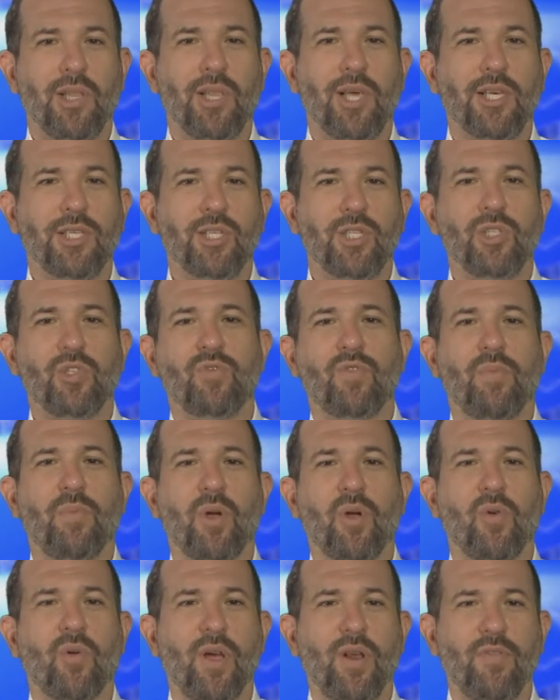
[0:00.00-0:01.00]
lessons from
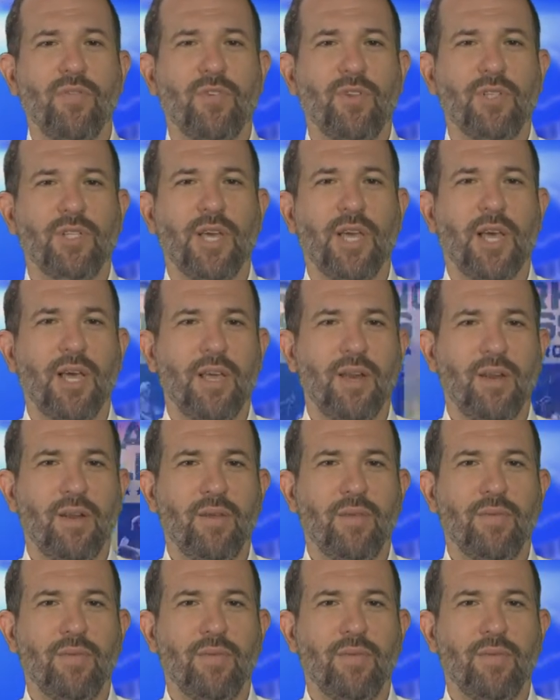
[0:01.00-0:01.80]
the Grateful Dead.